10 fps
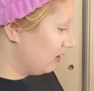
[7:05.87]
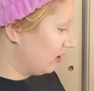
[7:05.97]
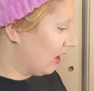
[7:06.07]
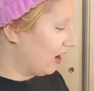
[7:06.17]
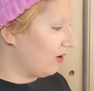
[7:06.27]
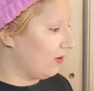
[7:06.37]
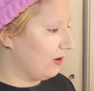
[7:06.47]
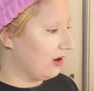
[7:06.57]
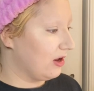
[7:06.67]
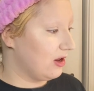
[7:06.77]
Now
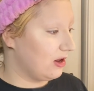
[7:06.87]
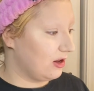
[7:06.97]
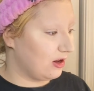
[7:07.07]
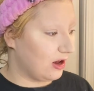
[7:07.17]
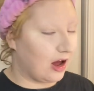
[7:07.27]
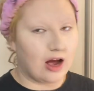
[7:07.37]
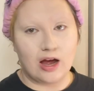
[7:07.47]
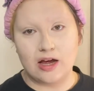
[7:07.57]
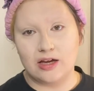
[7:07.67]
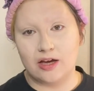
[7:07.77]

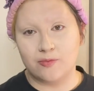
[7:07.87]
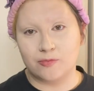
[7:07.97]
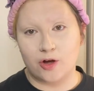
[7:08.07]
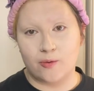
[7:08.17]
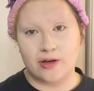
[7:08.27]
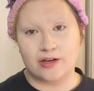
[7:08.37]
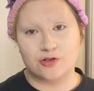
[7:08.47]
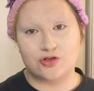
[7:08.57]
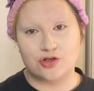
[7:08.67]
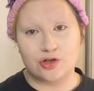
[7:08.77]
I am
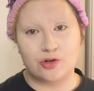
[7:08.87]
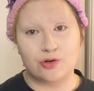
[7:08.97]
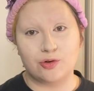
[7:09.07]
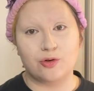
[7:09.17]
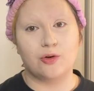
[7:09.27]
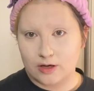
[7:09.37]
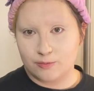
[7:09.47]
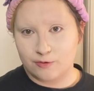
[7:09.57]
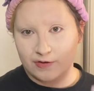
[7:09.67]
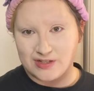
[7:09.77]
going to
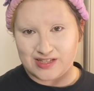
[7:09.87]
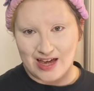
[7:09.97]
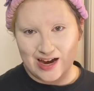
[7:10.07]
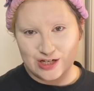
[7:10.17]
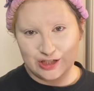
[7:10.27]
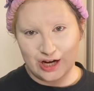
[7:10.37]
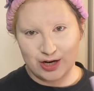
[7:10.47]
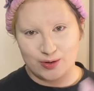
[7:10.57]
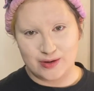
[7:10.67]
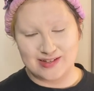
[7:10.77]
move on to the
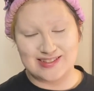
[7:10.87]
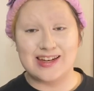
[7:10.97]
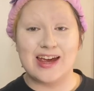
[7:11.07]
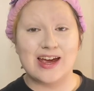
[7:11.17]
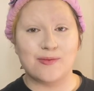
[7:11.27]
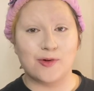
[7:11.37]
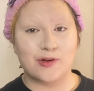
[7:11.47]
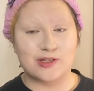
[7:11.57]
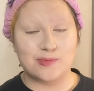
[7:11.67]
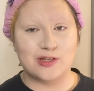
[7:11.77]
eyeshadow and today I'm
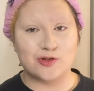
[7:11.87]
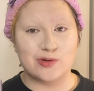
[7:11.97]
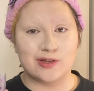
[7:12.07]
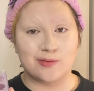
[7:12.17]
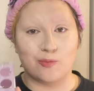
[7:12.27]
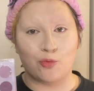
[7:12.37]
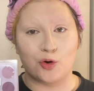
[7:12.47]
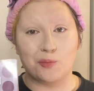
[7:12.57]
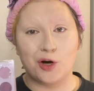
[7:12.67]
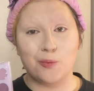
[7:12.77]
going to be doing more
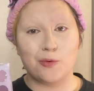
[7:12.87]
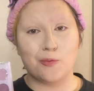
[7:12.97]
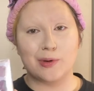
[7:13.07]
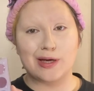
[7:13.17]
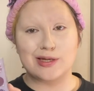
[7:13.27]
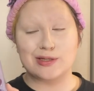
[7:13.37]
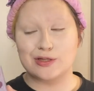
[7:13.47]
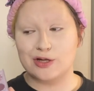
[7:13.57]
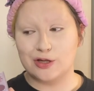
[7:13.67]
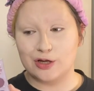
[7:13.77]
purple based
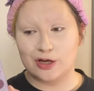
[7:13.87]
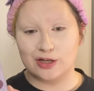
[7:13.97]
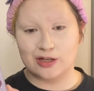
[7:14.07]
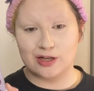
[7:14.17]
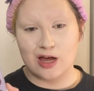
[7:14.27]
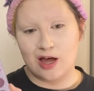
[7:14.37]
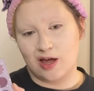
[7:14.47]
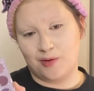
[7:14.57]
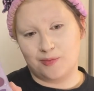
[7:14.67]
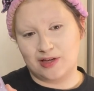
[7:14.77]
look
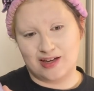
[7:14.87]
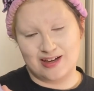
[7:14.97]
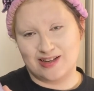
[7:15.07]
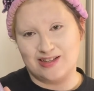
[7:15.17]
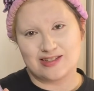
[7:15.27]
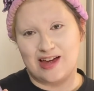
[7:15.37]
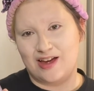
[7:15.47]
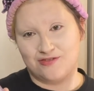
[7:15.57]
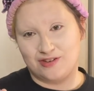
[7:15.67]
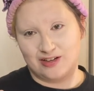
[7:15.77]
because I
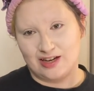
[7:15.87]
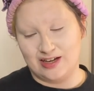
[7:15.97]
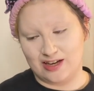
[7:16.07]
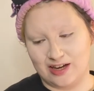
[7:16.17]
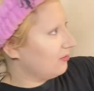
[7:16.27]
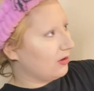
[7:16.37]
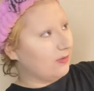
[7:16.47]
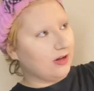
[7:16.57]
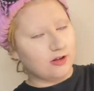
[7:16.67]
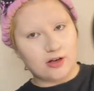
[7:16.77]
feel like it. By the way,
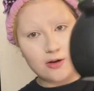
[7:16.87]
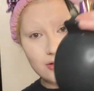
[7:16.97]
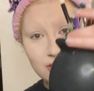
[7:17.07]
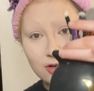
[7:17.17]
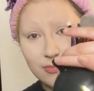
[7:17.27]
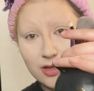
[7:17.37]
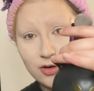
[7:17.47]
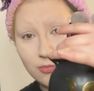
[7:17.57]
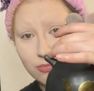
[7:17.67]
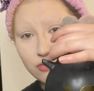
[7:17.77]
look how cute my
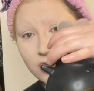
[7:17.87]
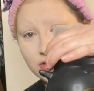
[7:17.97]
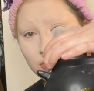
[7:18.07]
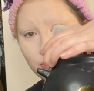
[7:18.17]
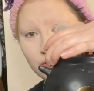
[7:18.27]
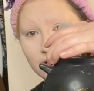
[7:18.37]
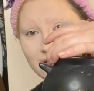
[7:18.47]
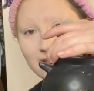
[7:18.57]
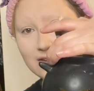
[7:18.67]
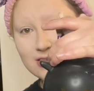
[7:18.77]
little brush holder
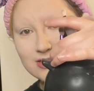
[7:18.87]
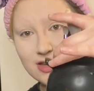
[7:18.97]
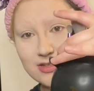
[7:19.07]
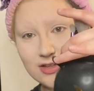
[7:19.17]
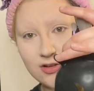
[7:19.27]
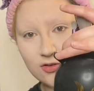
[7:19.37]
as a little